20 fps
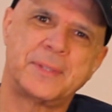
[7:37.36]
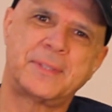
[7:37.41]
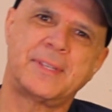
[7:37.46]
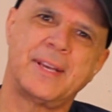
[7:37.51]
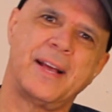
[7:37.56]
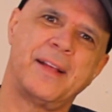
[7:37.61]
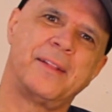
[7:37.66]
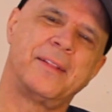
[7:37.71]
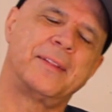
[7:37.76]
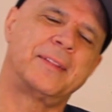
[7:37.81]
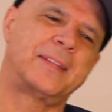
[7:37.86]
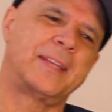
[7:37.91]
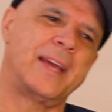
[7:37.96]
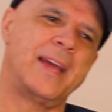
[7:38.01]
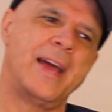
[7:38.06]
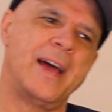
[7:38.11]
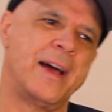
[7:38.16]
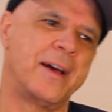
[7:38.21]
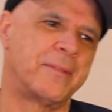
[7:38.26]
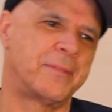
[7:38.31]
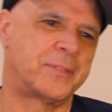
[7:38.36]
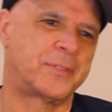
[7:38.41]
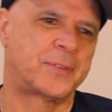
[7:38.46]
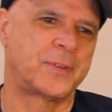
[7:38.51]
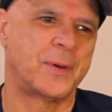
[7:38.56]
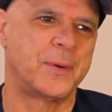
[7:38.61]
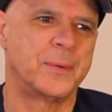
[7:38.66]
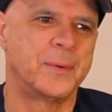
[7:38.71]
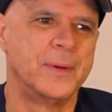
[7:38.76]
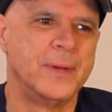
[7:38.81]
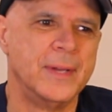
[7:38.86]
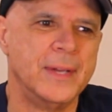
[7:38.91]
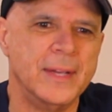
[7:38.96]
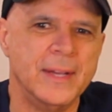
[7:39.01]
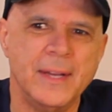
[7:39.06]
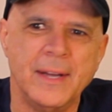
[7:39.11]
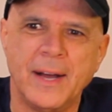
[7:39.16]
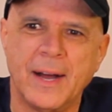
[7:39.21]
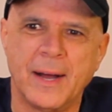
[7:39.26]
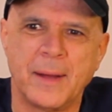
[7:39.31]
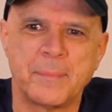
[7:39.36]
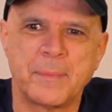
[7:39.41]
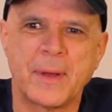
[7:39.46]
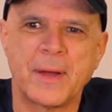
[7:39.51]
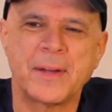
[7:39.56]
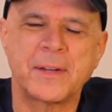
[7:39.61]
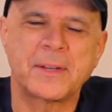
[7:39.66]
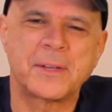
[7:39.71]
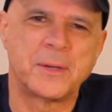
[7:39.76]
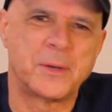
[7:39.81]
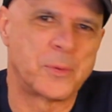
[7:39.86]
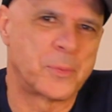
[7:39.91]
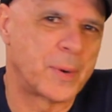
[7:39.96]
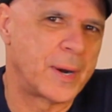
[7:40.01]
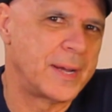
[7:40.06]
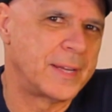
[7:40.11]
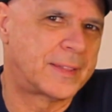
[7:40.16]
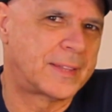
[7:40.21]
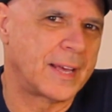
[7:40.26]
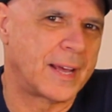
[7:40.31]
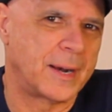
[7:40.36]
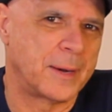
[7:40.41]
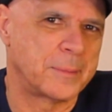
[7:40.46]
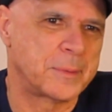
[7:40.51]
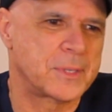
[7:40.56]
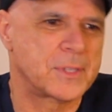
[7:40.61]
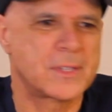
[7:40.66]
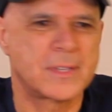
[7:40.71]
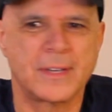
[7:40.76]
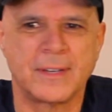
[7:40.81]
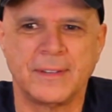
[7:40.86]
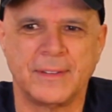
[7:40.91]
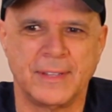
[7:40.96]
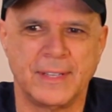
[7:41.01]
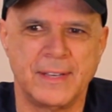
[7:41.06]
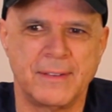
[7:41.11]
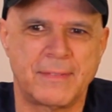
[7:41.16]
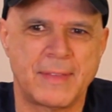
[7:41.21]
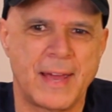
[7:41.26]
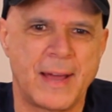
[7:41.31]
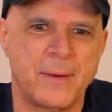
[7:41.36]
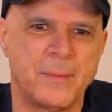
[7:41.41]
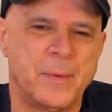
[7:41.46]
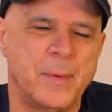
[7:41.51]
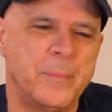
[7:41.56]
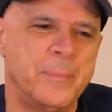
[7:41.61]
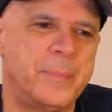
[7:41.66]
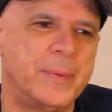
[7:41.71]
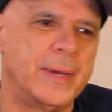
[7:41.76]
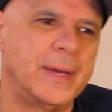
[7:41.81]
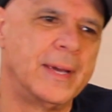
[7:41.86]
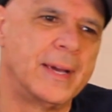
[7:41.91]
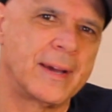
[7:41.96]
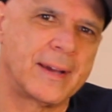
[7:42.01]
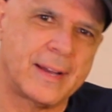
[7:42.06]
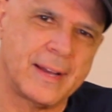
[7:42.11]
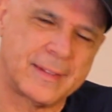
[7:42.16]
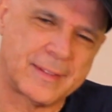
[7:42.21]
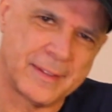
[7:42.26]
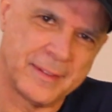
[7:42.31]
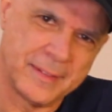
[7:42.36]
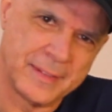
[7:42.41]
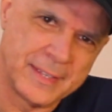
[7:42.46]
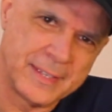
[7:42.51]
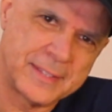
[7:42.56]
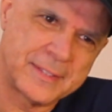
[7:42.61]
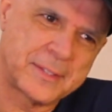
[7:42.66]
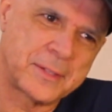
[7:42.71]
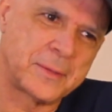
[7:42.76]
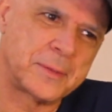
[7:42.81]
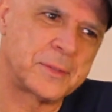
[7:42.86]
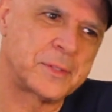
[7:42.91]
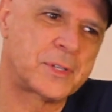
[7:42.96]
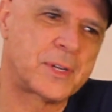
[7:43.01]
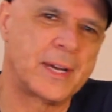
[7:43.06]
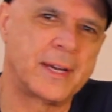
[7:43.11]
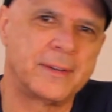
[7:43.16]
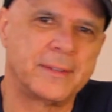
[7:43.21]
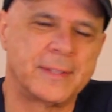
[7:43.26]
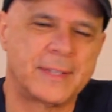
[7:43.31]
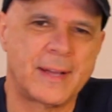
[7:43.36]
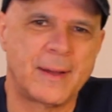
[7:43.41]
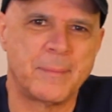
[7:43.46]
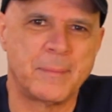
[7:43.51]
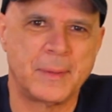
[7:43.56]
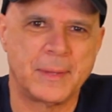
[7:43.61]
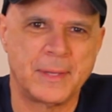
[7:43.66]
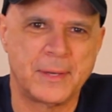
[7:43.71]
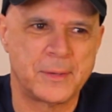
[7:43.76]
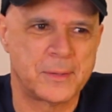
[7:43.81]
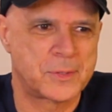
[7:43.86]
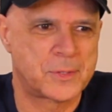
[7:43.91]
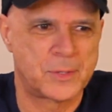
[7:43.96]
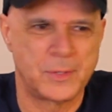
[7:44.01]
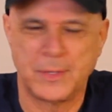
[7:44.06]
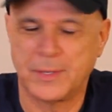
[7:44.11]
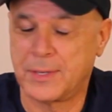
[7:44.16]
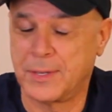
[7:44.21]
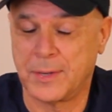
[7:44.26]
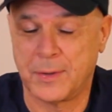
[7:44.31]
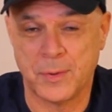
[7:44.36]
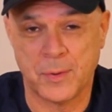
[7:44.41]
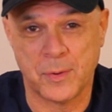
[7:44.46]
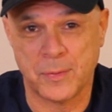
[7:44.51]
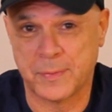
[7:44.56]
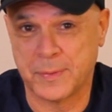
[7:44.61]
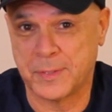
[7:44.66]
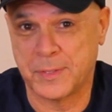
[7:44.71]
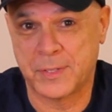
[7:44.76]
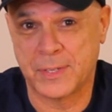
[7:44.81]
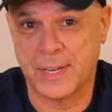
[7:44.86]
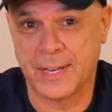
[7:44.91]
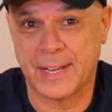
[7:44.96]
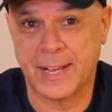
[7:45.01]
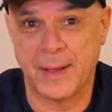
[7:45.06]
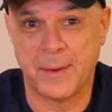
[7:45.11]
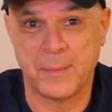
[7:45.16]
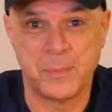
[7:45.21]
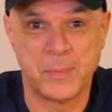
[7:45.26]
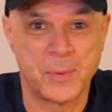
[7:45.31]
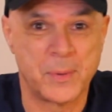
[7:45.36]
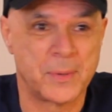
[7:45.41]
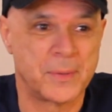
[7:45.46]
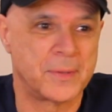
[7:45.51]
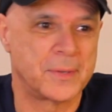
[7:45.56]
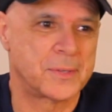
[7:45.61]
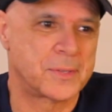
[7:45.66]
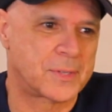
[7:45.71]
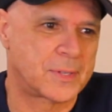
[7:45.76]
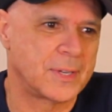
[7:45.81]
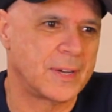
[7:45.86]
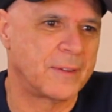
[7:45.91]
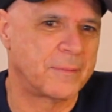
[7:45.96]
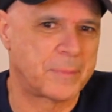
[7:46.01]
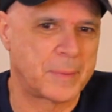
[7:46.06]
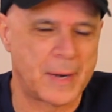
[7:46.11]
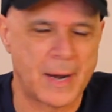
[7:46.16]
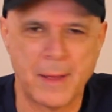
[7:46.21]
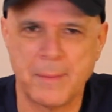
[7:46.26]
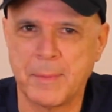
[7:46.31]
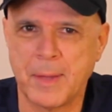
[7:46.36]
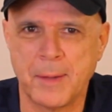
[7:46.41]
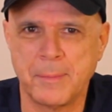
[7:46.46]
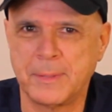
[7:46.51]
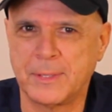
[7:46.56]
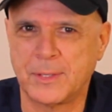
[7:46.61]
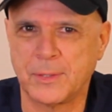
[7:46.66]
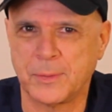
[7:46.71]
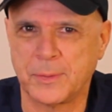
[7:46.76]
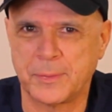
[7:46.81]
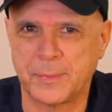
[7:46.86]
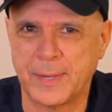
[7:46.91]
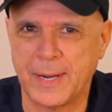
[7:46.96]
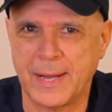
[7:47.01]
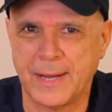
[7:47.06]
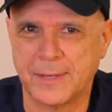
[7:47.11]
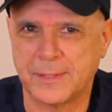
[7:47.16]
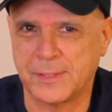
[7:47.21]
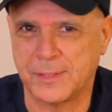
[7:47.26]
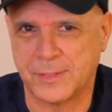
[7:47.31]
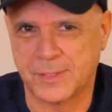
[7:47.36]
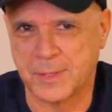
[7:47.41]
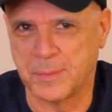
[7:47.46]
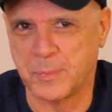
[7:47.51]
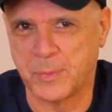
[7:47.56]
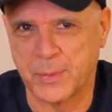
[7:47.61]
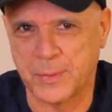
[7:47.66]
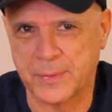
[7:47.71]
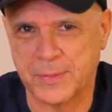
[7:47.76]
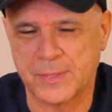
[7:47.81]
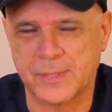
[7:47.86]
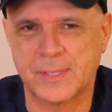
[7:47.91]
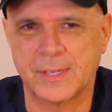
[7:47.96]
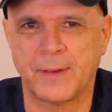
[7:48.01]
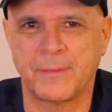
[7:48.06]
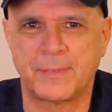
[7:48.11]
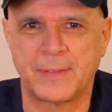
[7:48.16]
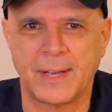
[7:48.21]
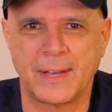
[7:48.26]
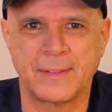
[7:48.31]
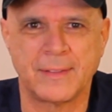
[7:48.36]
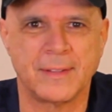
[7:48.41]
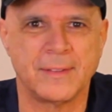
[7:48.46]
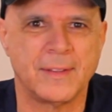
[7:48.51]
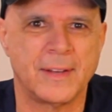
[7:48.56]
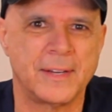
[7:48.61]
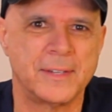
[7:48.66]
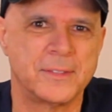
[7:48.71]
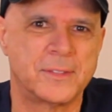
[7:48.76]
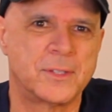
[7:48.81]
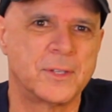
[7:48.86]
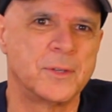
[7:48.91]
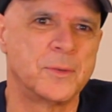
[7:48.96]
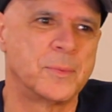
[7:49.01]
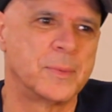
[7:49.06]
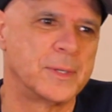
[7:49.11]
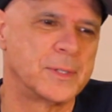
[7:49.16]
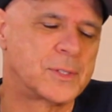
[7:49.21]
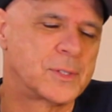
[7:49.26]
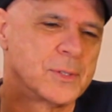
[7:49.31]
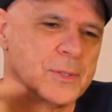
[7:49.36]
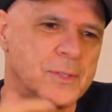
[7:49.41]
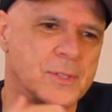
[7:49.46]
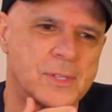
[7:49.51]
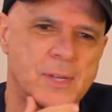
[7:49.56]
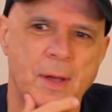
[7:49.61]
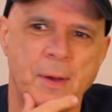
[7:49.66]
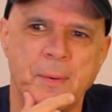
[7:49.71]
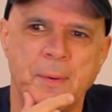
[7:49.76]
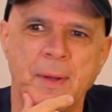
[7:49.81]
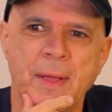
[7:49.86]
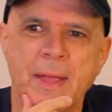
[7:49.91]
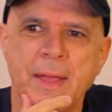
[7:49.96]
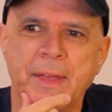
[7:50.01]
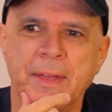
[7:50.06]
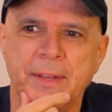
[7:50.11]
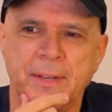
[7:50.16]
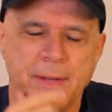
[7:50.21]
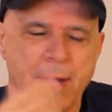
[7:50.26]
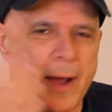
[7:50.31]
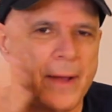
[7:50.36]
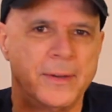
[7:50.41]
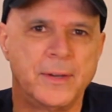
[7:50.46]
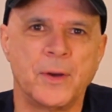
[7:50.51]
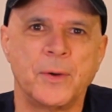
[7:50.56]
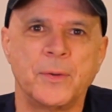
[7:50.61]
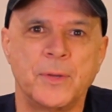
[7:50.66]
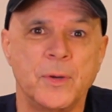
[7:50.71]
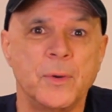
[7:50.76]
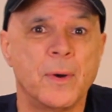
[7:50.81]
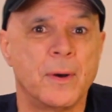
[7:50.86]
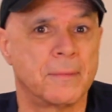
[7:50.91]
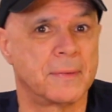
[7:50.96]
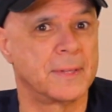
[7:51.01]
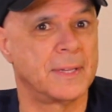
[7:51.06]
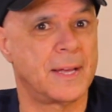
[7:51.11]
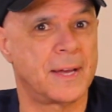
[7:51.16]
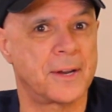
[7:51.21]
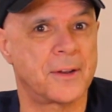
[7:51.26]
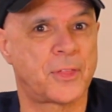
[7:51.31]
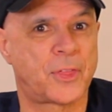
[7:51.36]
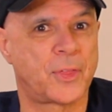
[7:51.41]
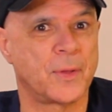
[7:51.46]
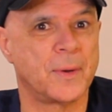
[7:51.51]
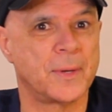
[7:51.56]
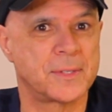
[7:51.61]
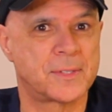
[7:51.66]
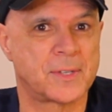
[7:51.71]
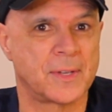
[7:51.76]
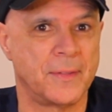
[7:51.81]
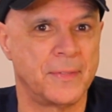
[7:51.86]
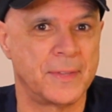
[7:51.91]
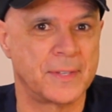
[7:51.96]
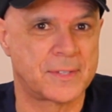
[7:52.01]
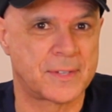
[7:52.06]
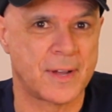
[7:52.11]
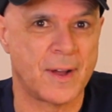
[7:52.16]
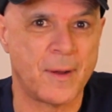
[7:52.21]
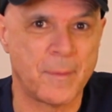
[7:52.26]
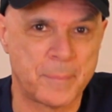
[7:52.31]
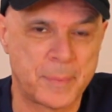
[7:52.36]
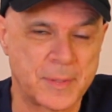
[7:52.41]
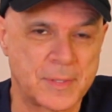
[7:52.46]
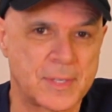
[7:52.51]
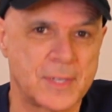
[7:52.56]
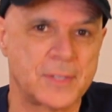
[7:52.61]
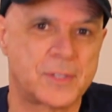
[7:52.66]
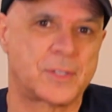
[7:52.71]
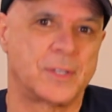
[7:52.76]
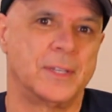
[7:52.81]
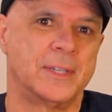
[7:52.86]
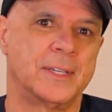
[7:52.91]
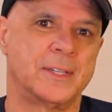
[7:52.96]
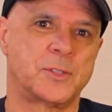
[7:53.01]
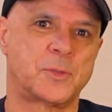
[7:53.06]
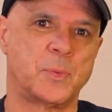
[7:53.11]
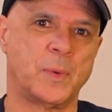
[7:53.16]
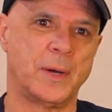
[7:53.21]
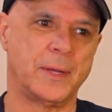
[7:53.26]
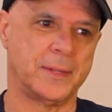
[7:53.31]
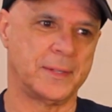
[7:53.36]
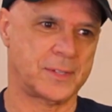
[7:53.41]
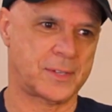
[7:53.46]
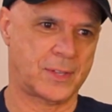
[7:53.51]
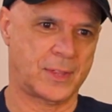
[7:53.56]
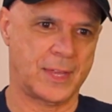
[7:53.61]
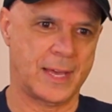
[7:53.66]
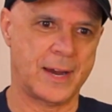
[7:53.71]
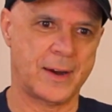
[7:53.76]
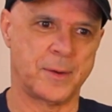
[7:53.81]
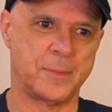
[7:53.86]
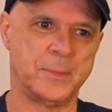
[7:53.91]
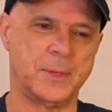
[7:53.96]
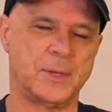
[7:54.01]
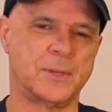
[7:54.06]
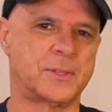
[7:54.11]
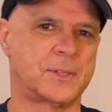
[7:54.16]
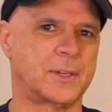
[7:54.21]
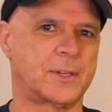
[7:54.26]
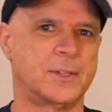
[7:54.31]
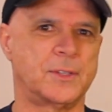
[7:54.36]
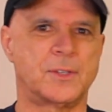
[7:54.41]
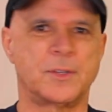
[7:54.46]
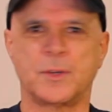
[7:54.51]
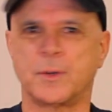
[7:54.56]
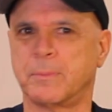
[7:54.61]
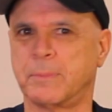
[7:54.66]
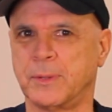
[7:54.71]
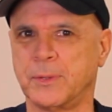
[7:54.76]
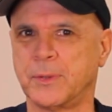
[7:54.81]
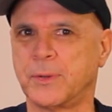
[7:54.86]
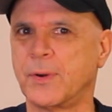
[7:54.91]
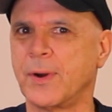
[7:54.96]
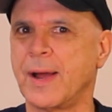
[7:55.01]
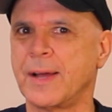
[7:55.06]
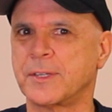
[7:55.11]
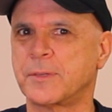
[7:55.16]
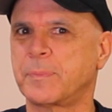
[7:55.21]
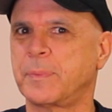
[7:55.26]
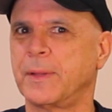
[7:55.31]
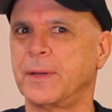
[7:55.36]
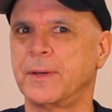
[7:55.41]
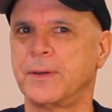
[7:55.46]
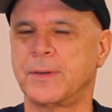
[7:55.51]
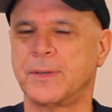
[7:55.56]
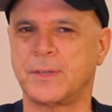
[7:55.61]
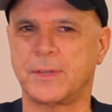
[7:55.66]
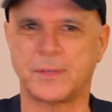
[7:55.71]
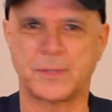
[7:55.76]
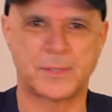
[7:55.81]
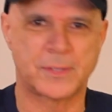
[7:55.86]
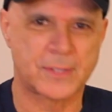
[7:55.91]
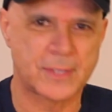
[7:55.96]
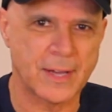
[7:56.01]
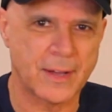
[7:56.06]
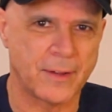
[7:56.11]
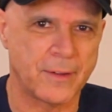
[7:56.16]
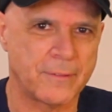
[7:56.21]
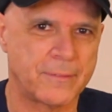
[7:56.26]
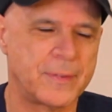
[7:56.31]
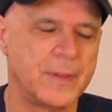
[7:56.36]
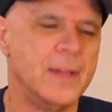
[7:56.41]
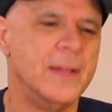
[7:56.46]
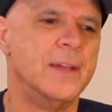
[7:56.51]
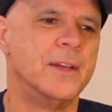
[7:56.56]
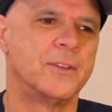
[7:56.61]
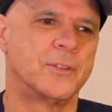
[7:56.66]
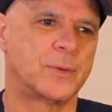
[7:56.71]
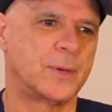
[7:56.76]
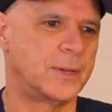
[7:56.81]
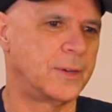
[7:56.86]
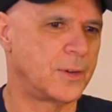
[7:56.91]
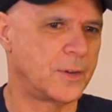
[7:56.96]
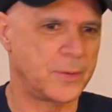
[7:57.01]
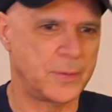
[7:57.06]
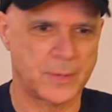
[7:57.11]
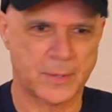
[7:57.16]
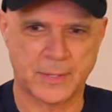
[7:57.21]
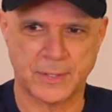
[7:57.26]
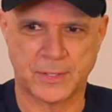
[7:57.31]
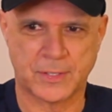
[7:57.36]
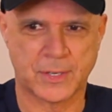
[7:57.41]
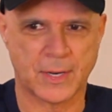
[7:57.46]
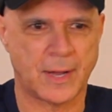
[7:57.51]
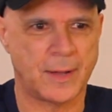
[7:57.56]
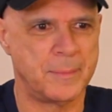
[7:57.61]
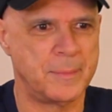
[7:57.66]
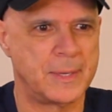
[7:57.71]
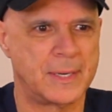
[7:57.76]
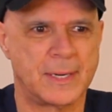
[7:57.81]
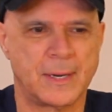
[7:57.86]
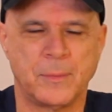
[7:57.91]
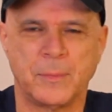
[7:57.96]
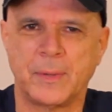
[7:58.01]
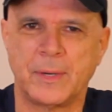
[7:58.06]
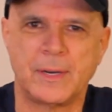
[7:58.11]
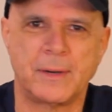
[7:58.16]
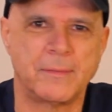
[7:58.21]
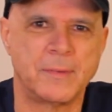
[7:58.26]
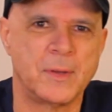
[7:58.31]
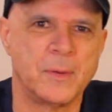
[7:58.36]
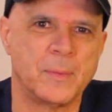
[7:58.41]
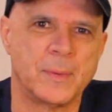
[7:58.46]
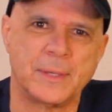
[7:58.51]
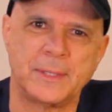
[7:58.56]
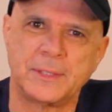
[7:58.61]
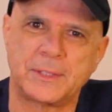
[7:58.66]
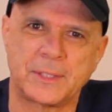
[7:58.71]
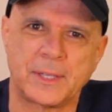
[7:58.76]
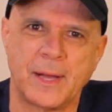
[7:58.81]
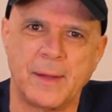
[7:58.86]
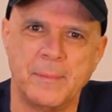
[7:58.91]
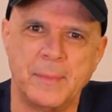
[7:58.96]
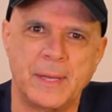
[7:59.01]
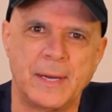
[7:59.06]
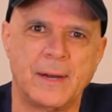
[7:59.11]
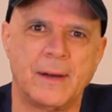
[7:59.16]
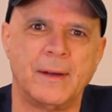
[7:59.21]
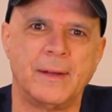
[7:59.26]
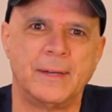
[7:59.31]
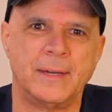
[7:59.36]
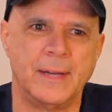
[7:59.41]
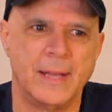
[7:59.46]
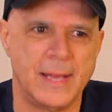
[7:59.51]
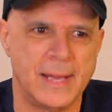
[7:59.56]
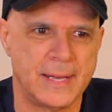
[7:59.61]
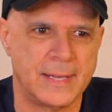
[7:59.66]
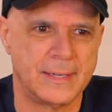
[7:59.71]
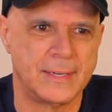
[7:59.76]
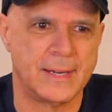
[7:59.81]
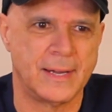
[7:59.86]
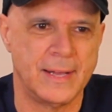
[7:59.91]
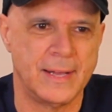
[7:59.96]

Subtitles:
talent they have. So I'm not going to rate that. I'm just going to leave that one be. I got the link to their channel down below so you can go over and check out more of their stuff. But I may be doing reactions to more of their stuff down the line too, Richard. So yeah, I know you have a lot of thoughts on this composition as well as their music because you're a bluegrass player yourself. So I know you could chime in on whatever you want to chime in on and